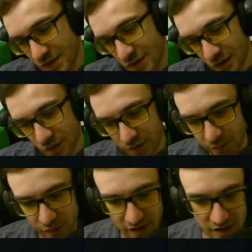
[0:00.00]
Cool.
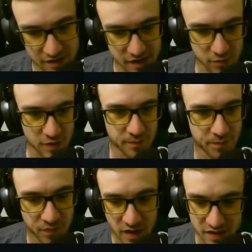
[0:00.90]
Moving on to tier 1.
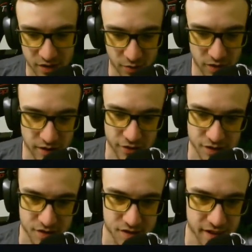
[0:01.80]
Tier 1
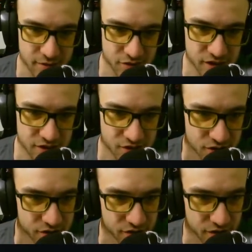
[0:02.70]
increases the damage range,
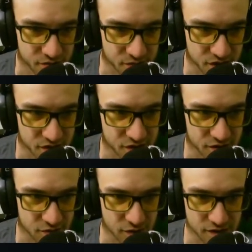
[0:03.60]
so it goes from 16 to
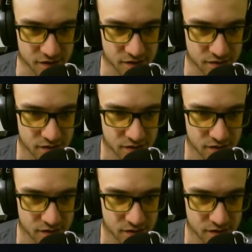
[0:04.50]
22.